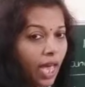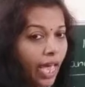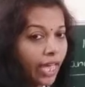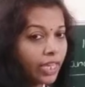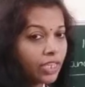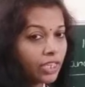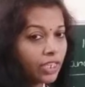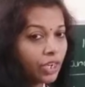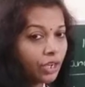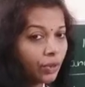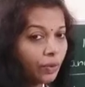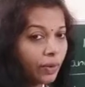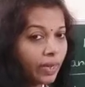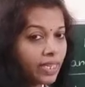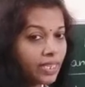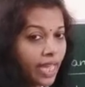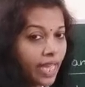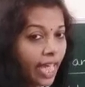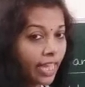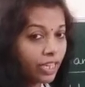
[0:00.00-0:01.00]
Executive
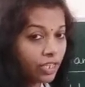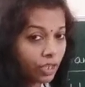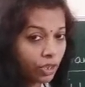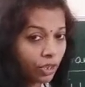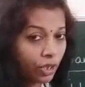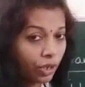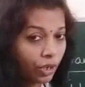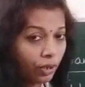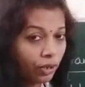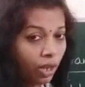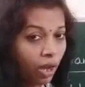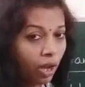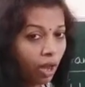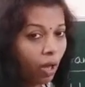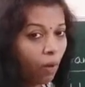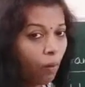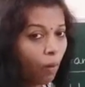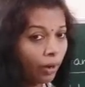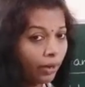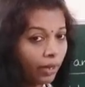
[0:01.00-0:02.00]
is executing the
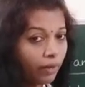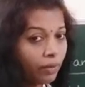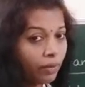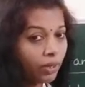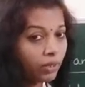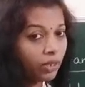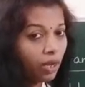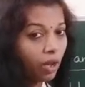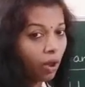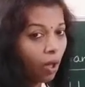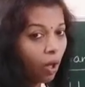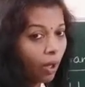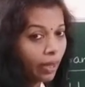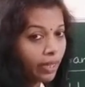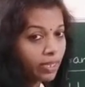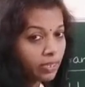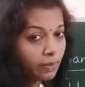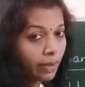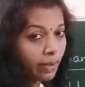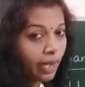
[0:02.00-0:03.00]
law, whatever the law
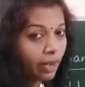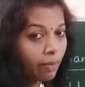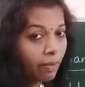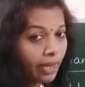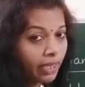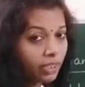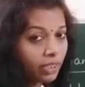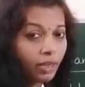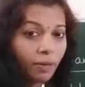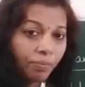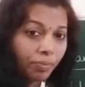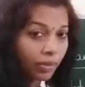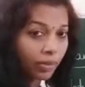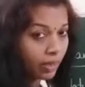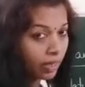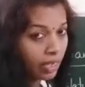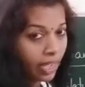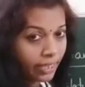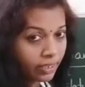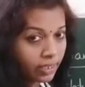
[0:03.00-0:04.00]
is made by the
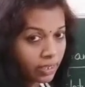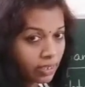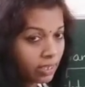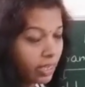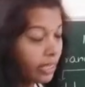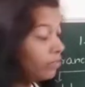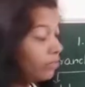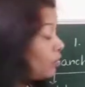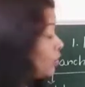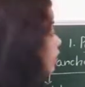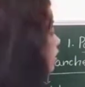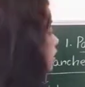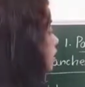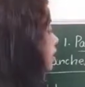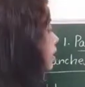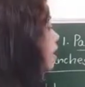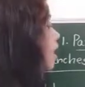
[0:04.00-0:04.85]
legislature.